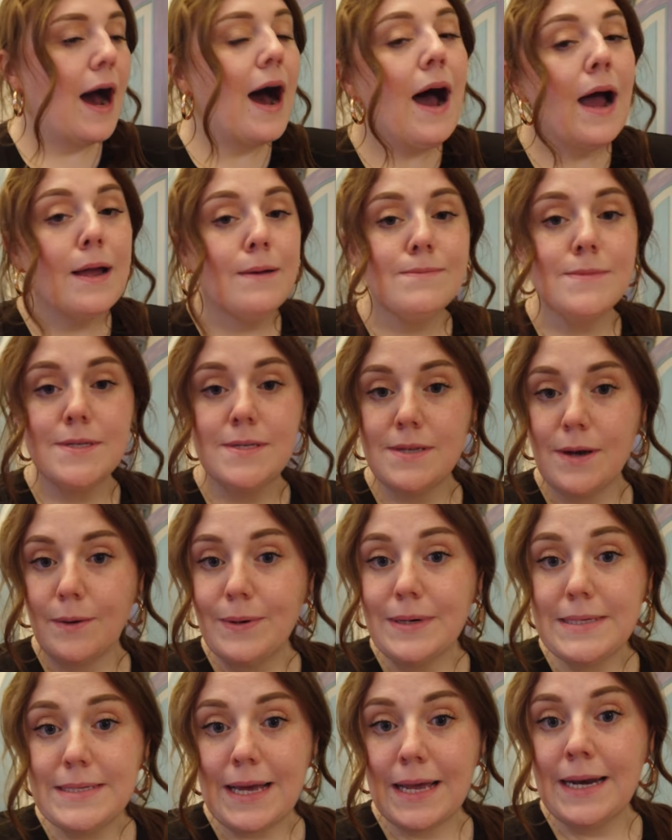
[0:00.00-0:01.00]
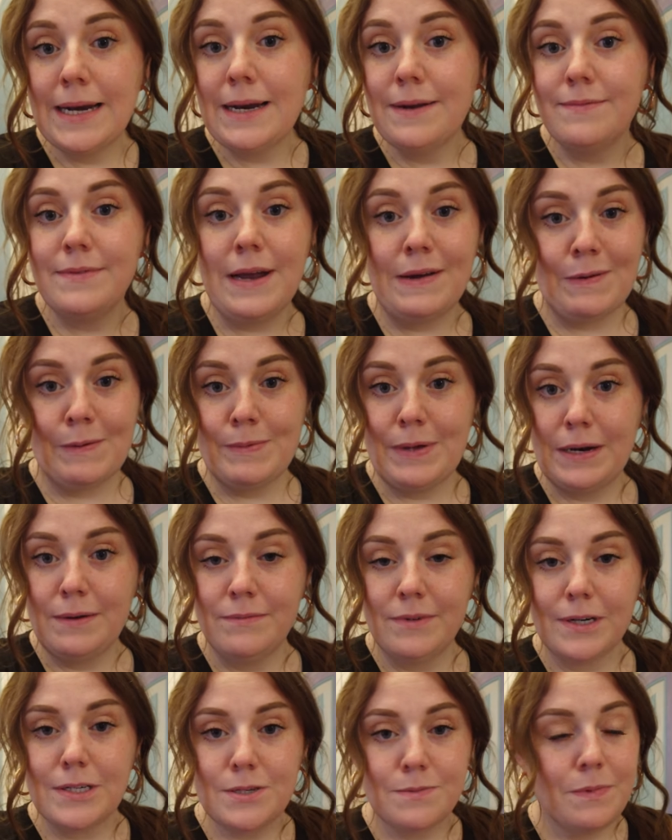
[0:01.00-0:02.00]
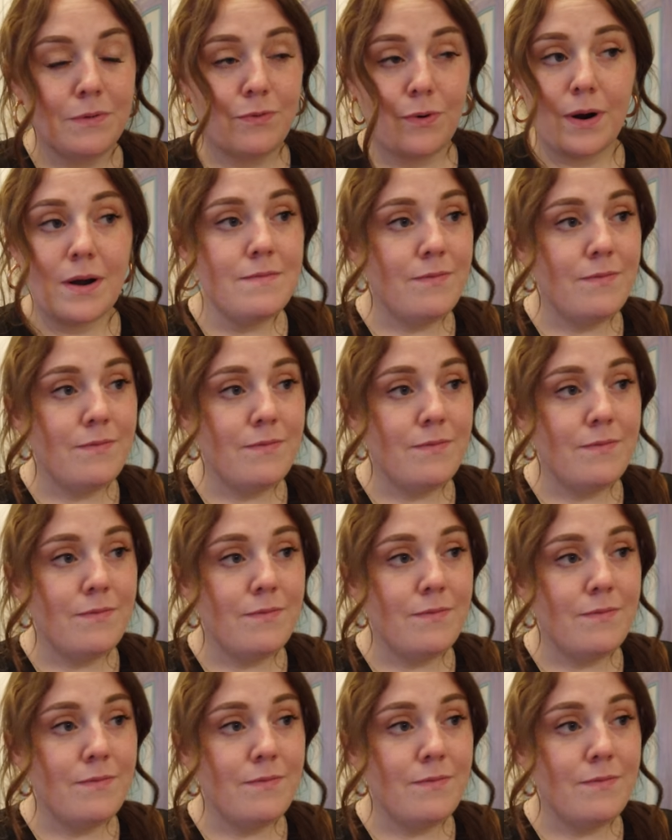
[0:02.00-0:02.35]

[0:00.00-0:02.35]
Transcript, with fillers: I'm so excited. I've never been on Virgin before.